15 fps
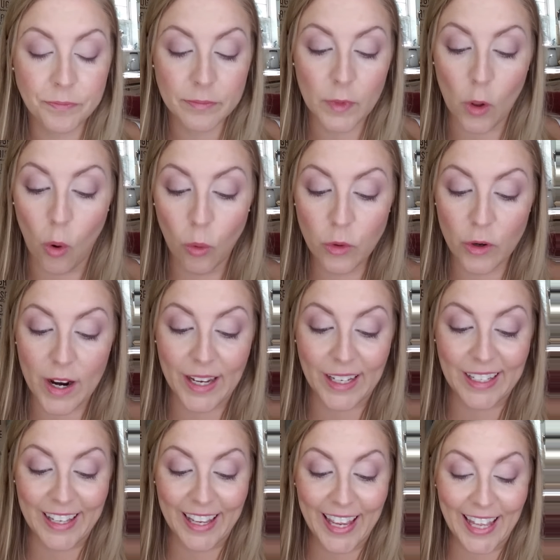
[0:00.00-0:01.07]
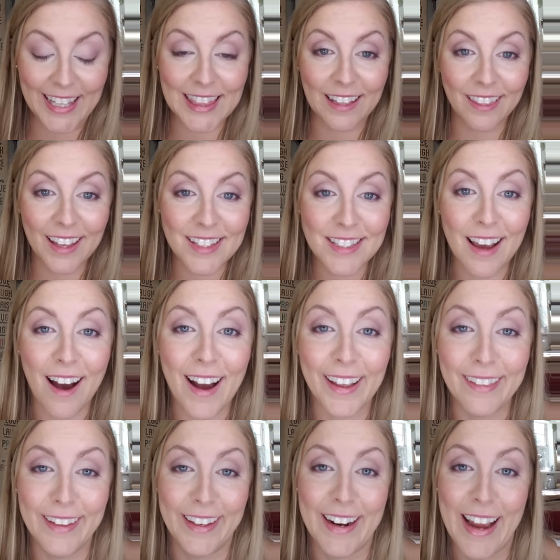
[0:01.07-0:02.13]
the older I get, the less
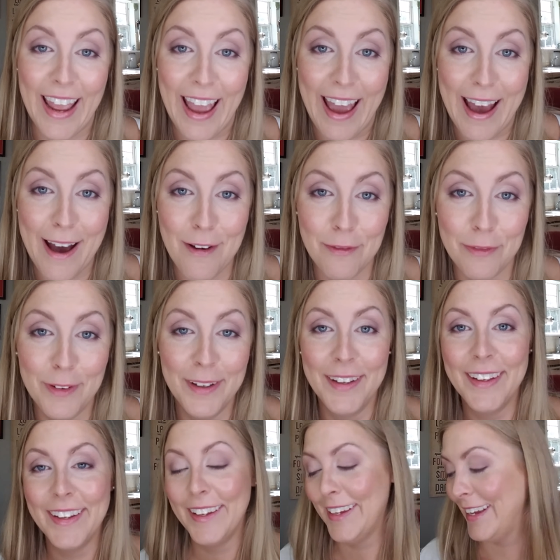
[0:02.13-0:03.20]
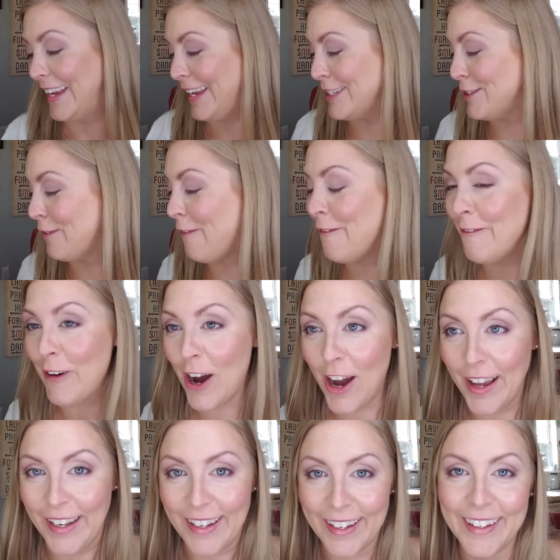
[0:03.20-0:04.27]
eyelid I have. It's
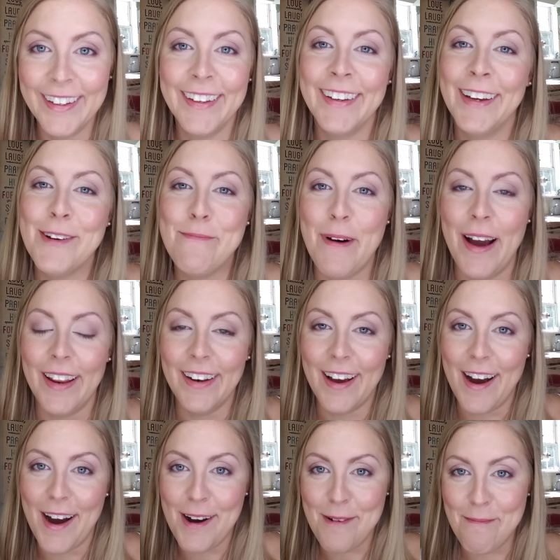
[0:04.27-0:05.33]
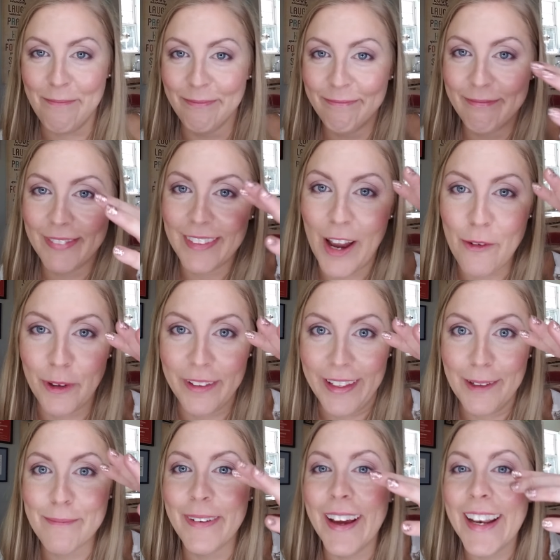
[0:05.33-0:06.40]
fun, but not really.
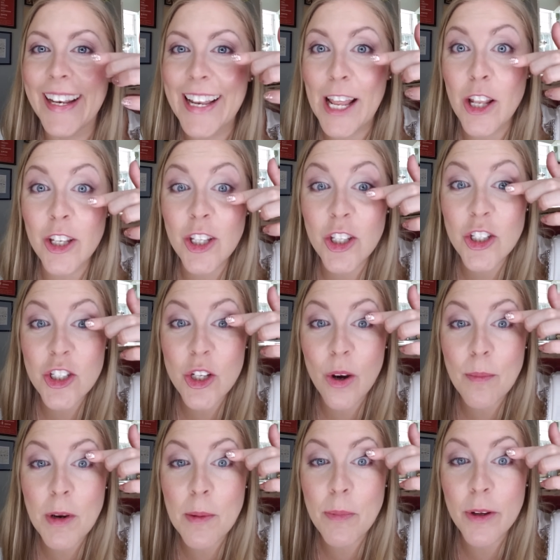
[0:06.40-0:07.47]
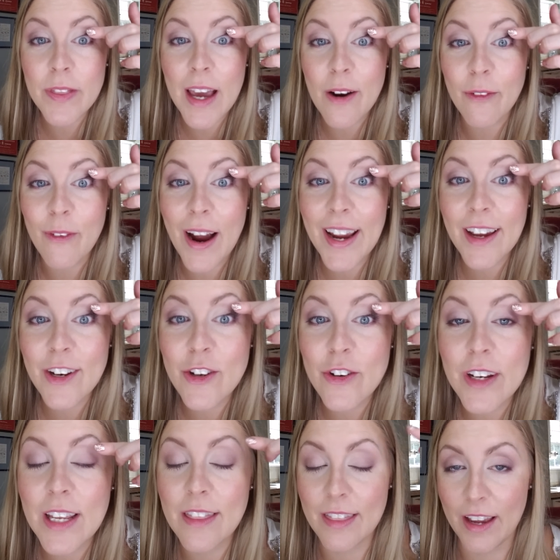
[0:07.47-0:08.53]
But so I'm going to put that right
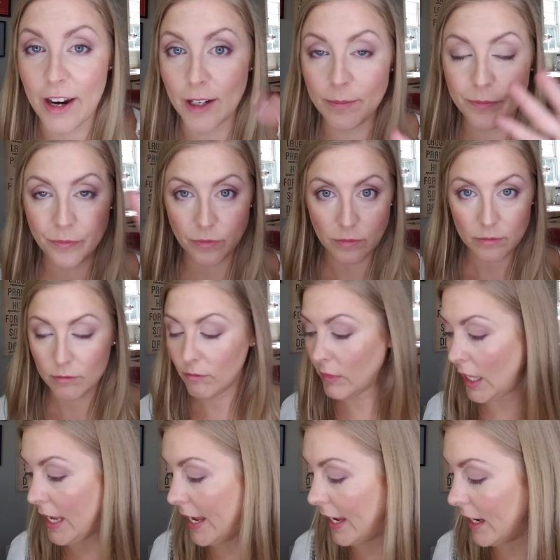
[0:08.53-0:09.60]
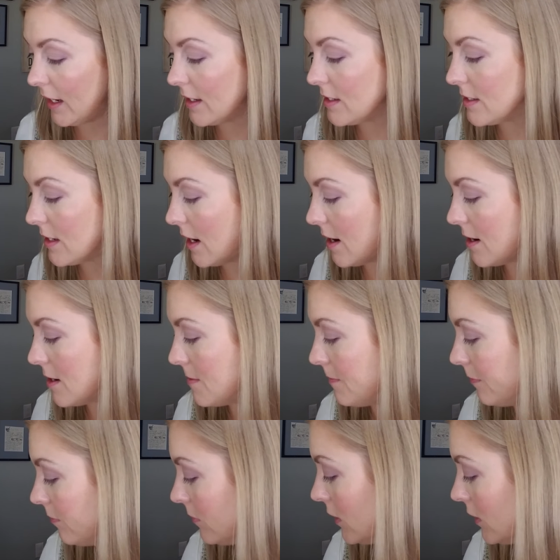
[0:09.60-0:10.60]
underneath there. And I'm